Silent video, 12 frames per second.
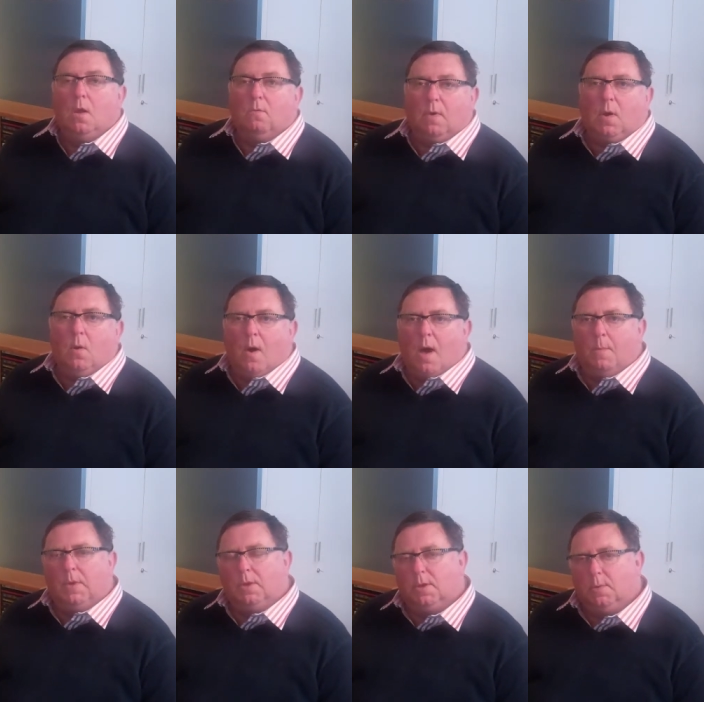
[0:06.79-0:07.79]

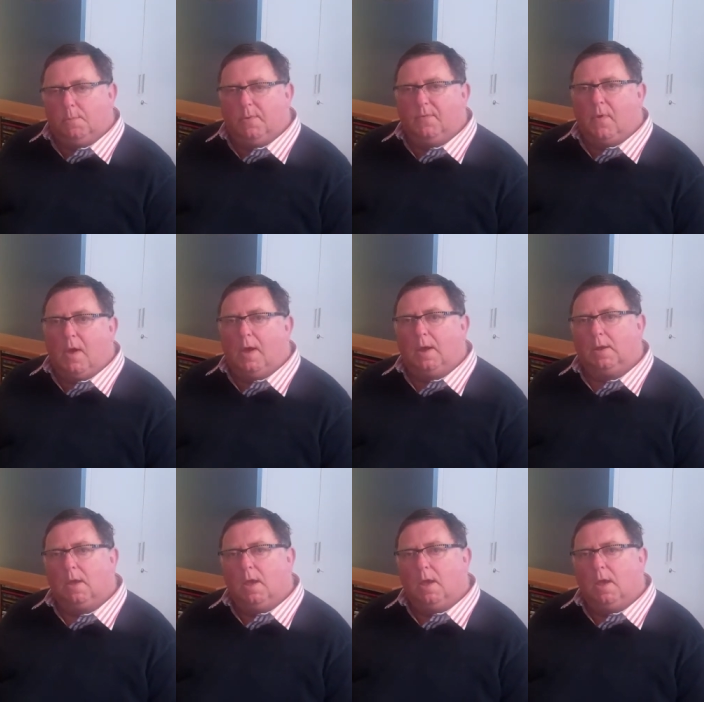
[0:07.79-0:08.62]
requirement to provide